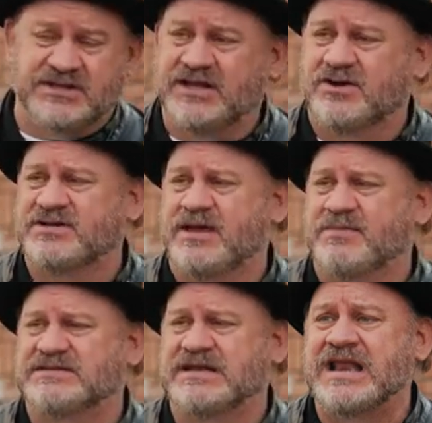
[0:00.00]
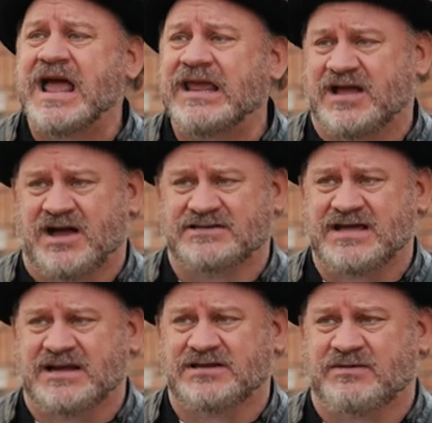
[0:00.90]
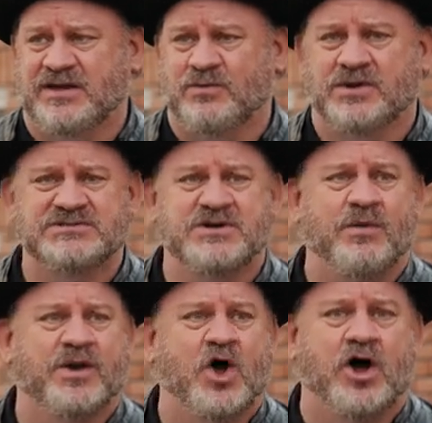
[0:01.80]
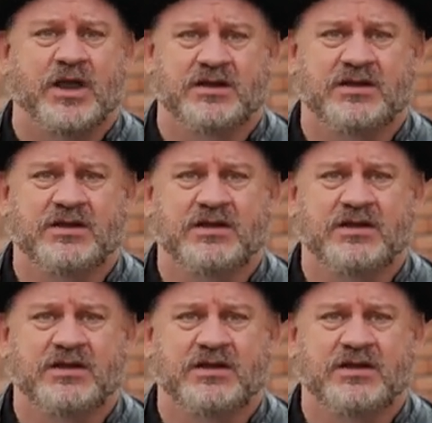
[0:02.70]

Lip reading: and Entertainment Tonight contacting me? What is going on?